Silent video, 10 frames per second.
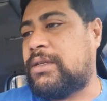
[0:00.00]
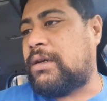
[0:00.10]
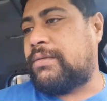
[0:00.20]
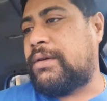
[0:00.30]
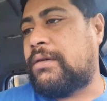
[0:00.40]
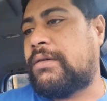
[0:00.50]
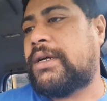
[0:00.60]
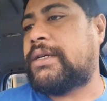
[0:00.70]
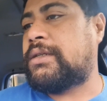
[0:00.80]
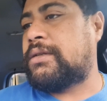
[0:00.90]
see how we go,
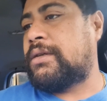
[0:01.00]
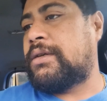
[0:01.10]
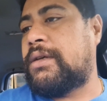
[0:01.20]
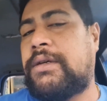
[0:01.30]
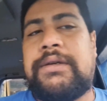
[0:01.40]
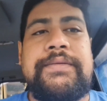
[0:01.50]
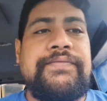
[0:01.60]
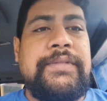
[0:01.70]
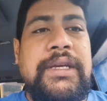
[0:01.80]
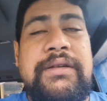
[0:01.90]
guys.
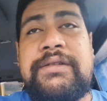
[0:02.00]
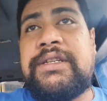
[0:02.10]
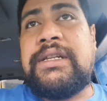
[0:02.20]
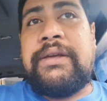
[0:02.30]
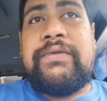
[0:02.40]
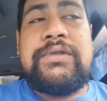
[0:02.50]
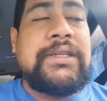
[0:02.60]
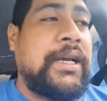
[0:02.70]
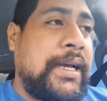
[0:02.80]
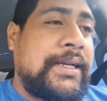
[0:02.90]
Energy
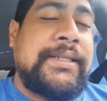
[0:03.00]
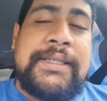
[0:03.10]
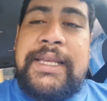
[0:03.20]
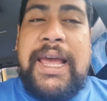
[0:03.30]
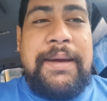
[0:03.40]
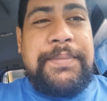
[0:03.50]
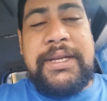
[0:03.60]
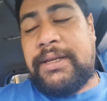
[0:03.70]
levels are that.